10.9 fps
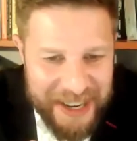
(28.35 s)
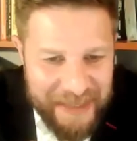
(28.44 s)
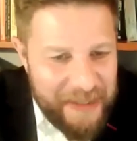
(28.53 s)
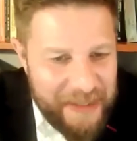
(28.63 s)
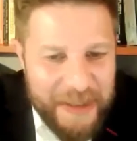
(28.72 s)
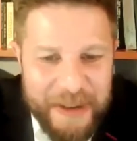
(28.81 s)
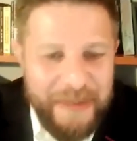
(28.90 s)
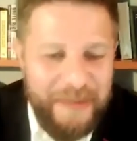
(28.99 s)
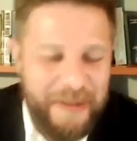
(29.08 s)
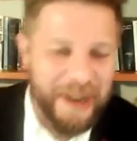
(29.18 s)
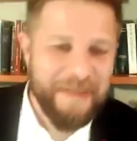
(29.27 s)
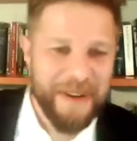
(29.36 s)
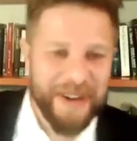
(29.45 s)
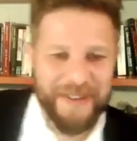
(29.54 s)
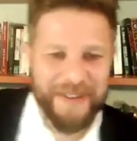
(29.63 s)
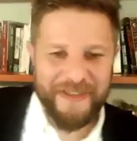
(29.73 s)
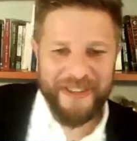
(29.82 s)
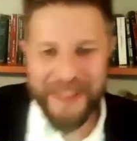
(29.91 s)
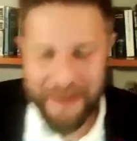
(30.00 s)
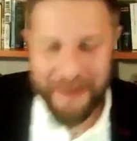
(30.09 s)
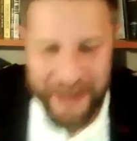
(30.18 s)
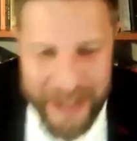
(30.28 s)
Yep, you were unmuted first, and
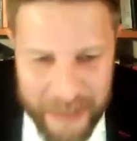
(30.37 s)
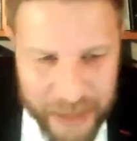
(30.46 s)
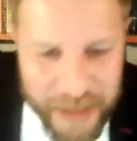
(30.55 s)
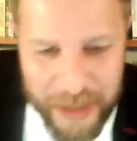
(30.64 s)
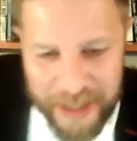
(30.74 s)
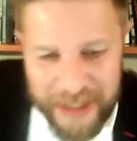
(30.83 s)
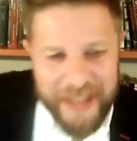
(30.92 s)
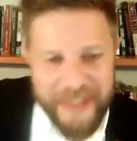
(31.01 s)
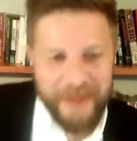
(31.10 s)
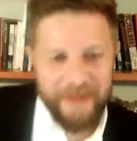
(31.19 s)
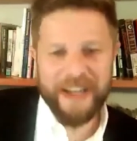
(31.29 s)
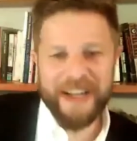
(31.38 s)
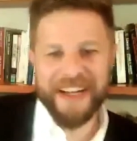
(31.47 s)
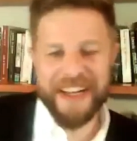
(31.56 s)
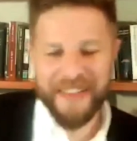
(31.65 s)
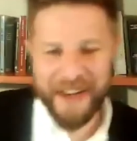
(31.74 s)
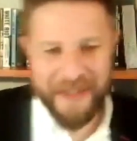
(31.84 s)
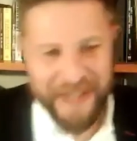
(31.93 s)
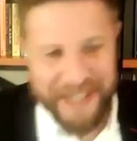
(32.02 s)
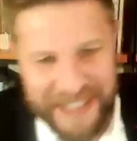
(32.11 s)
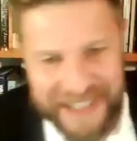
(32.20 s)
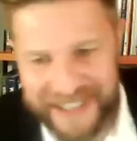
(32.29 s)
then we'll do Clay, then Rita, and then Chris.